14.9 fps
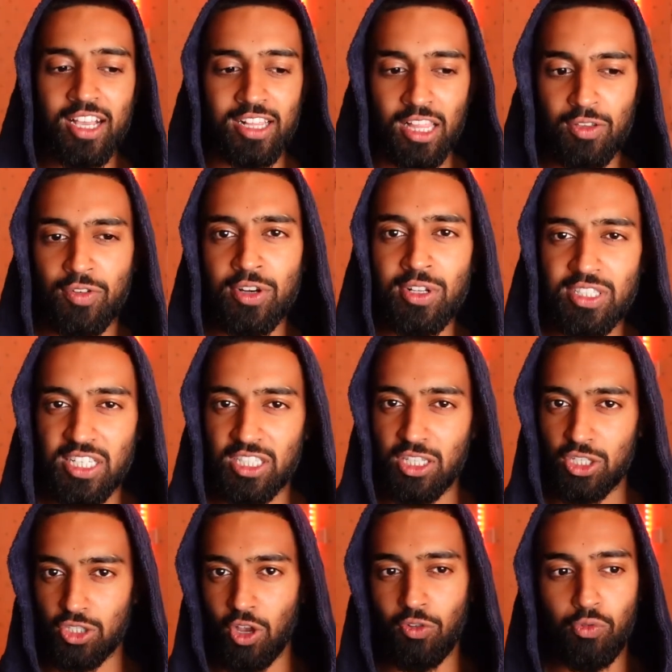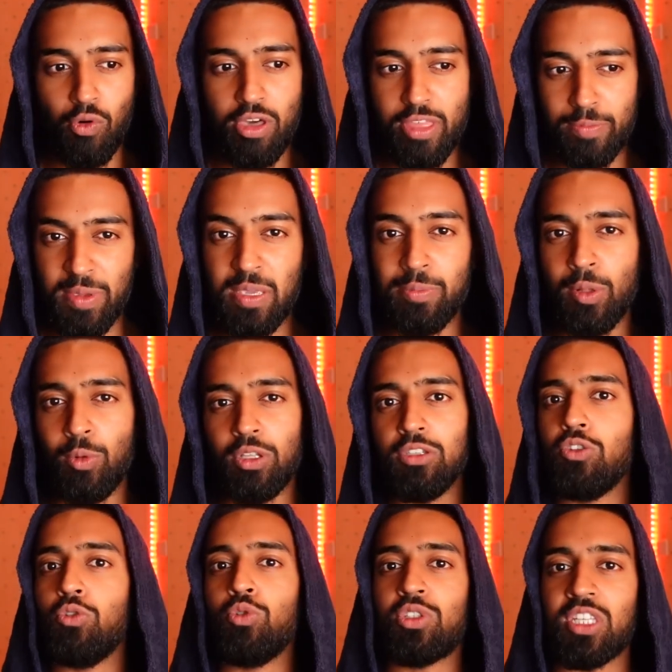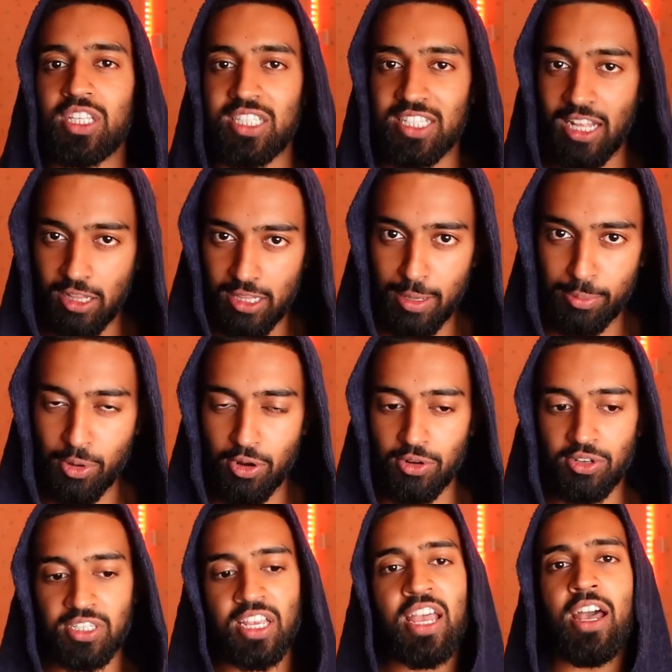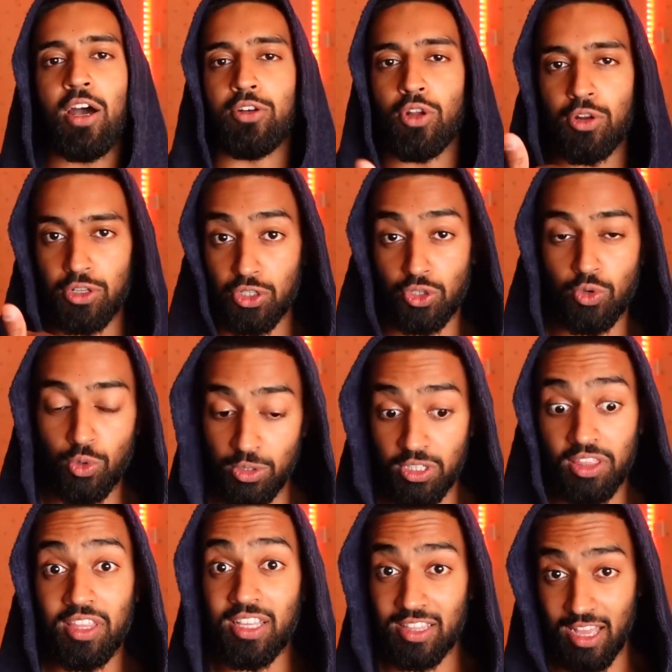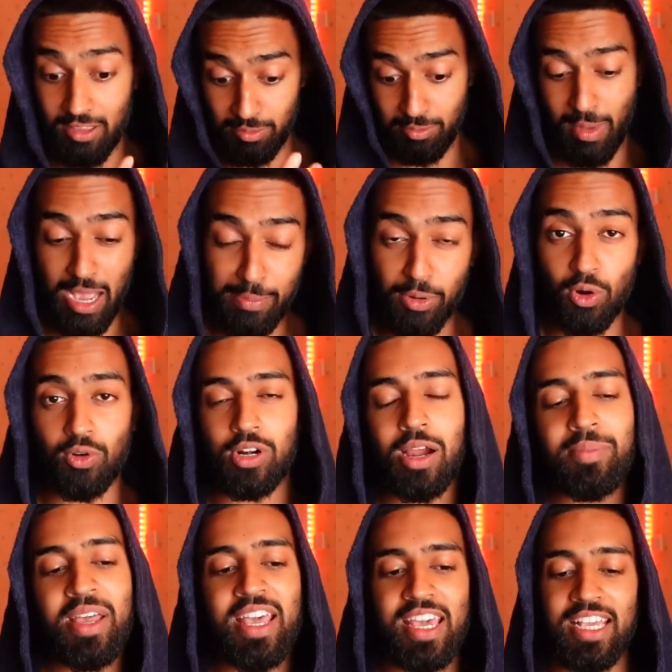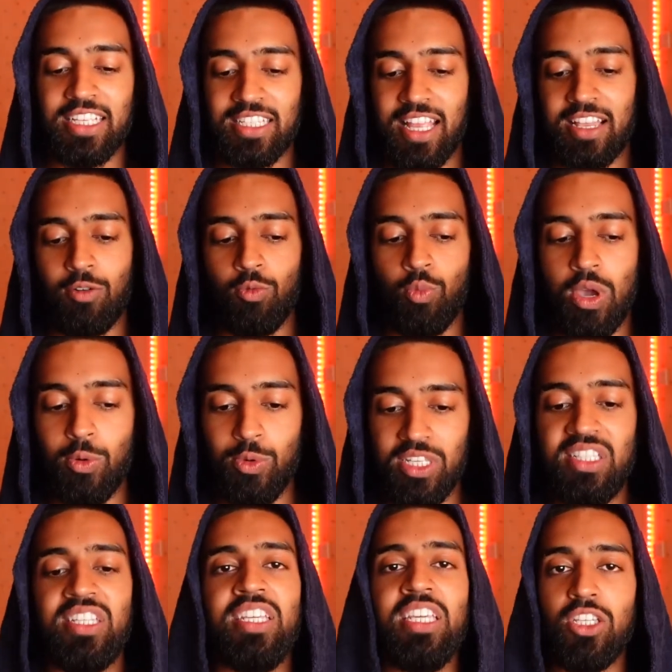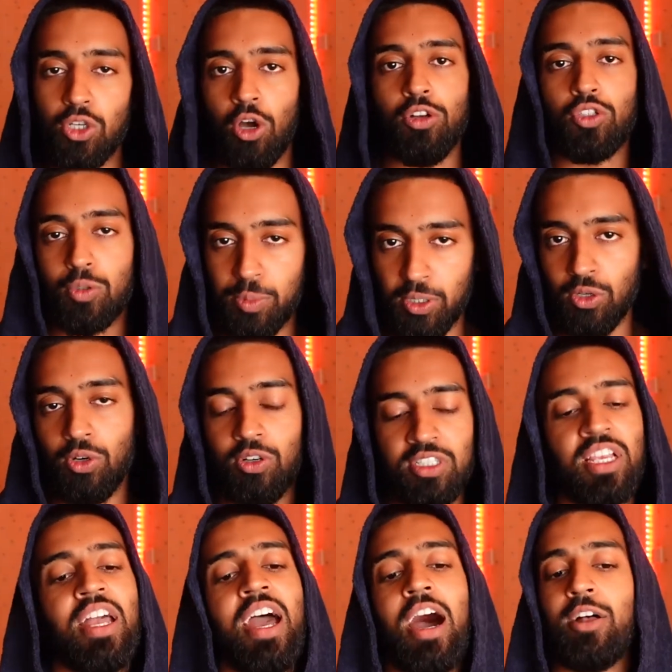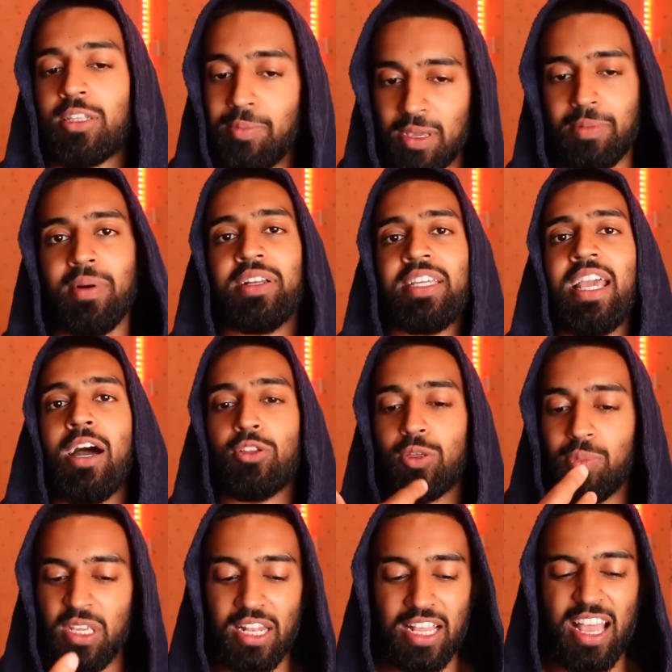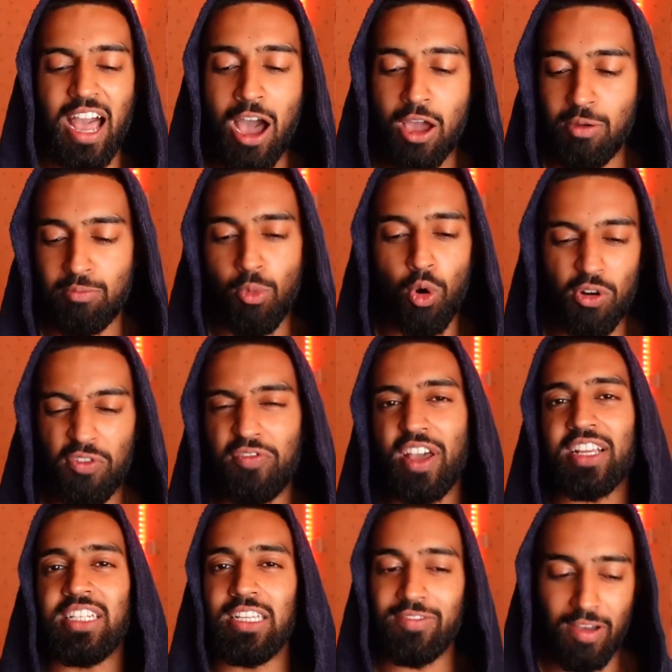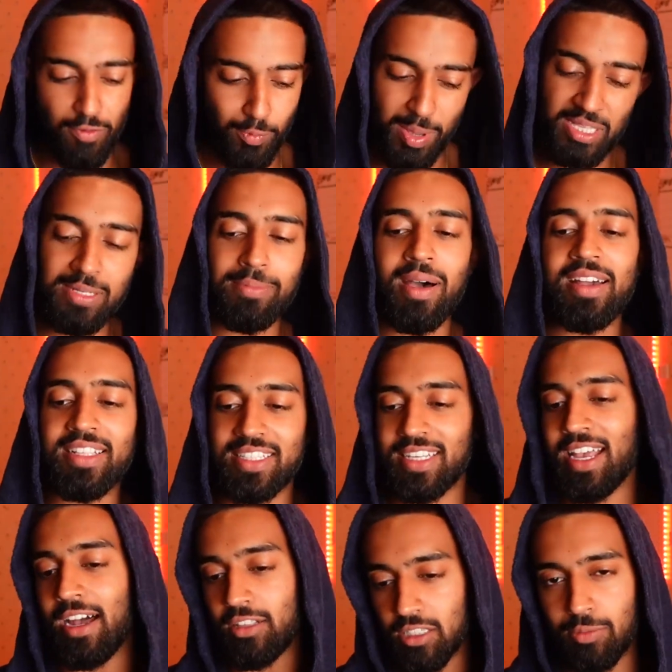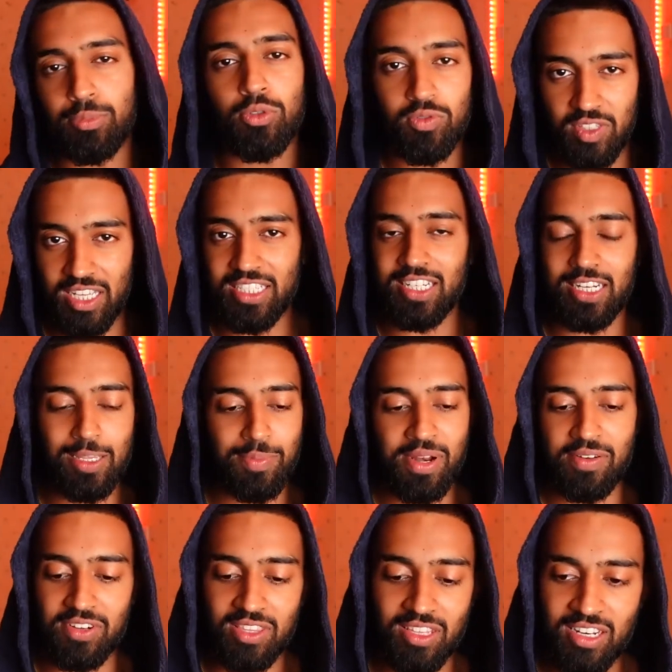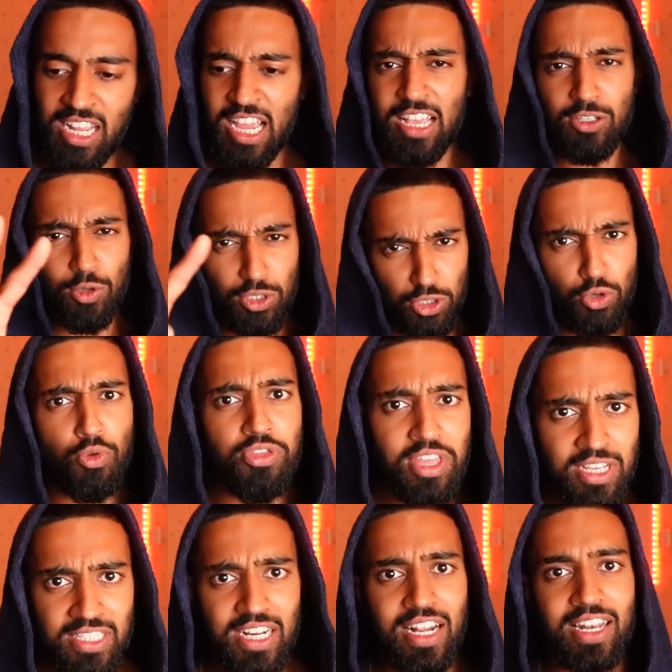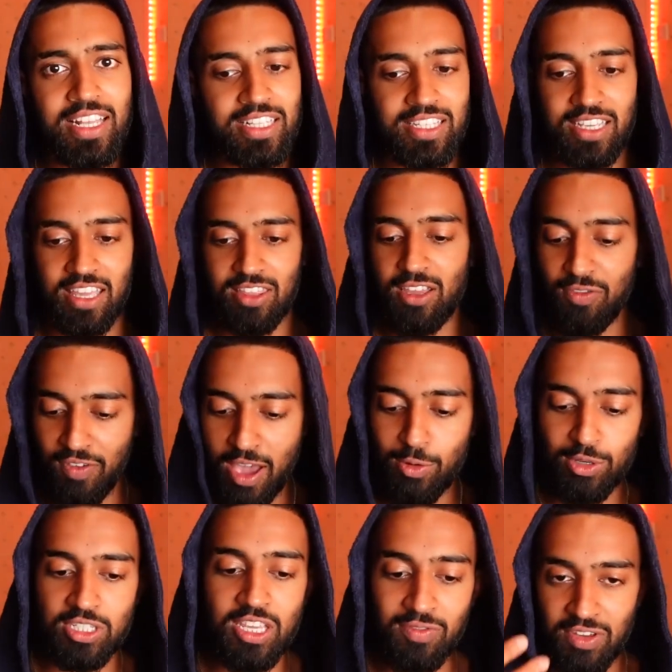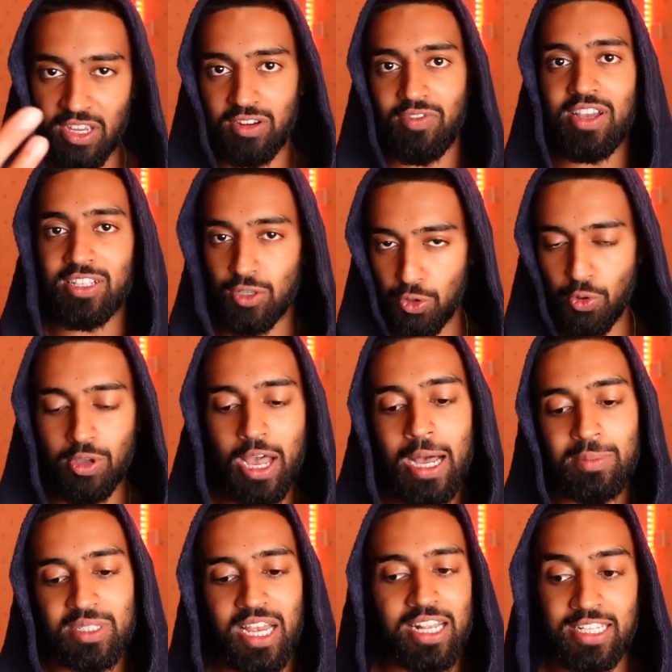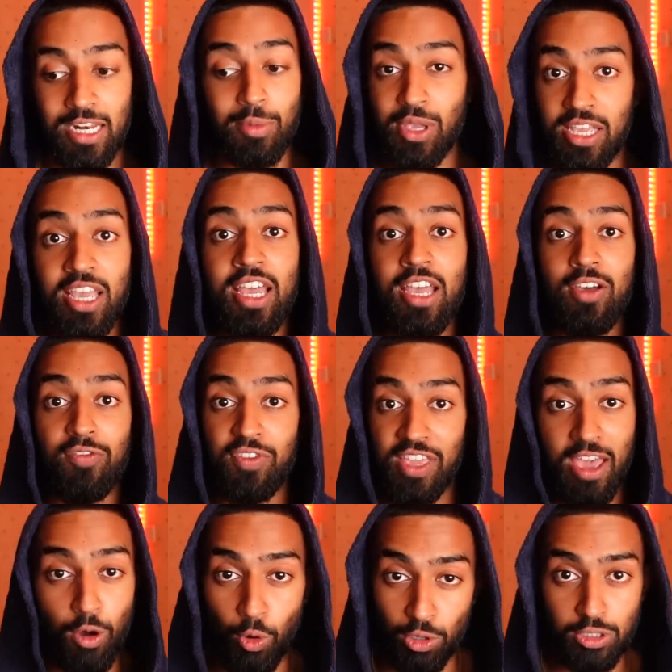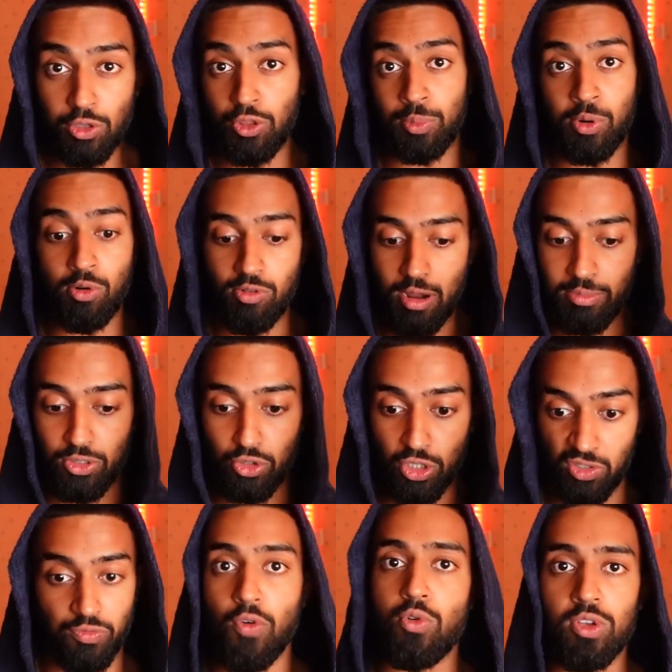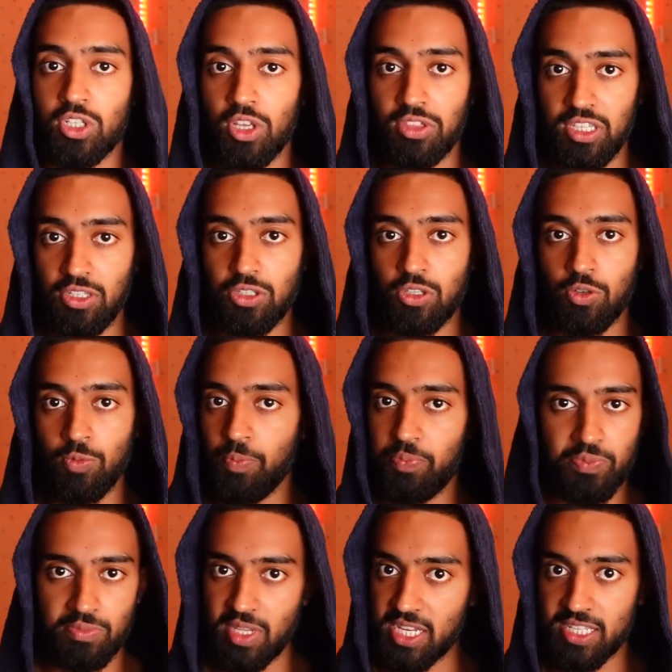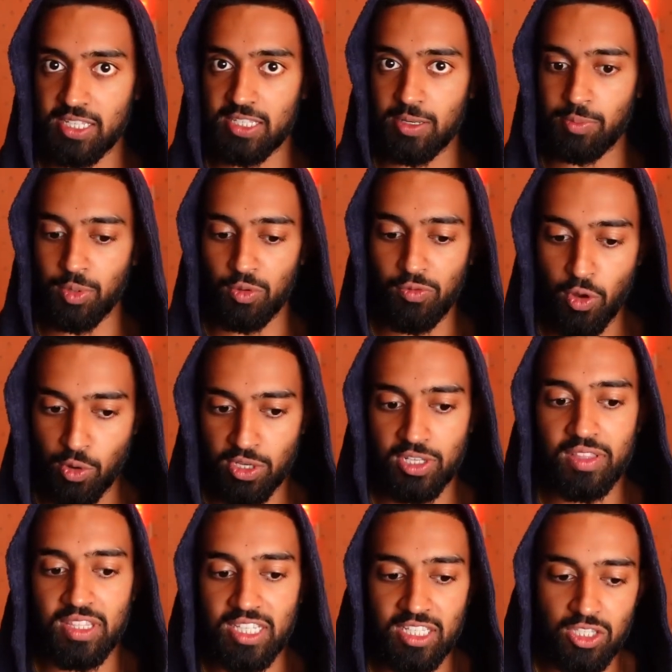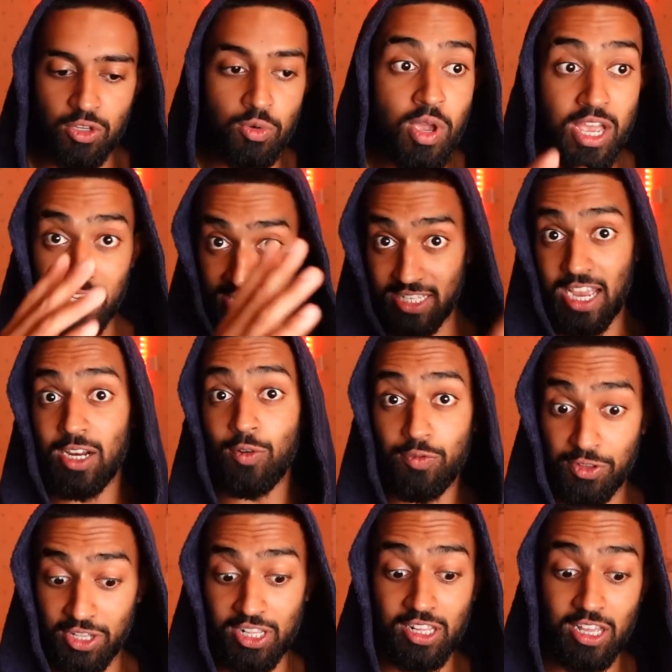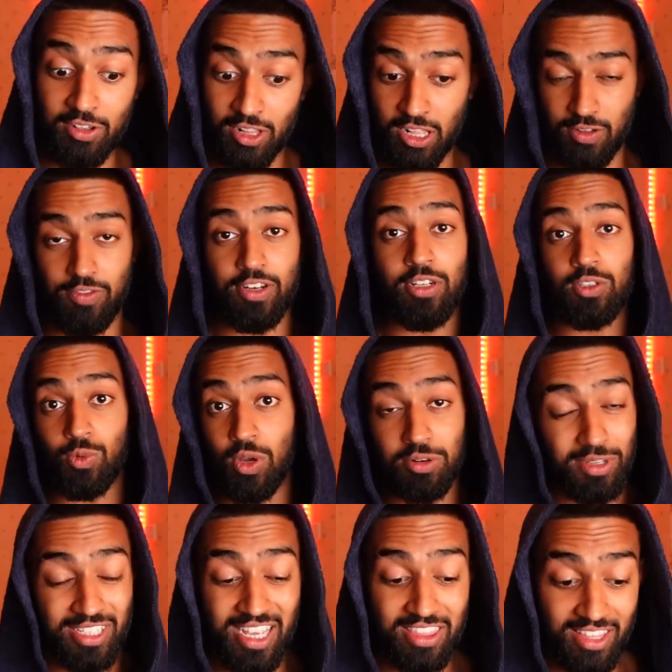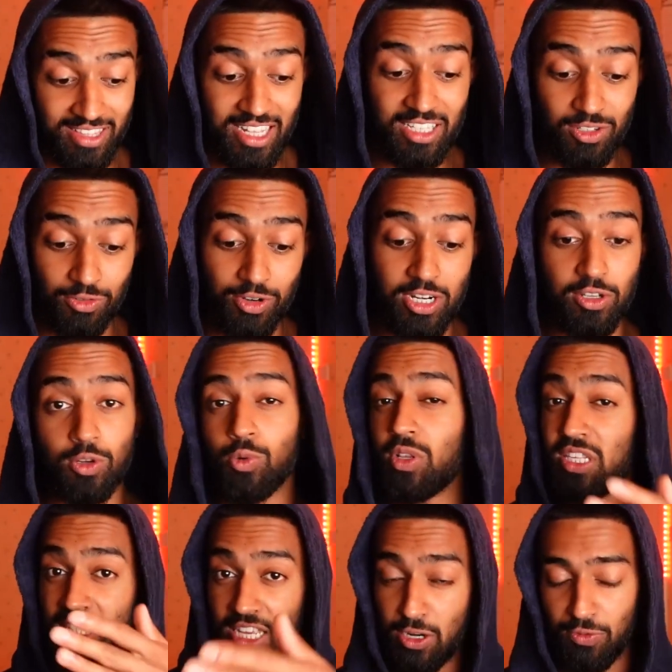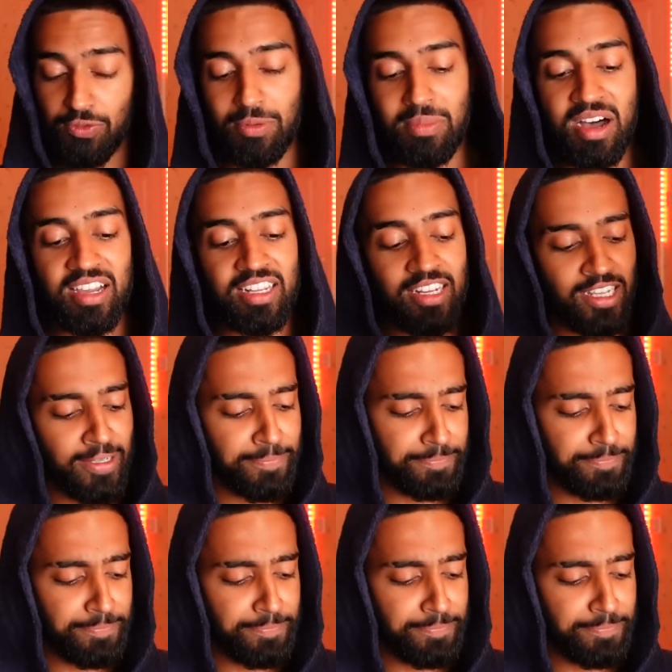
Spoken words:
ClickFunnels is the software that people will use to sell their products. Adonis School, the thing that my program is where we teach entrepreneurs how to make money, how to be more effective, have a better mindset, how to improve their sleep and everything. So it's two things that are linked together. If I was giving advice to Younger Hamza, I'd tell him, okay, forget all the other programs, just focus on these two. Nice and simple. Focus on these two. Sign up for the ClickFunnels one because I think that's a really good one. Sign up for mine.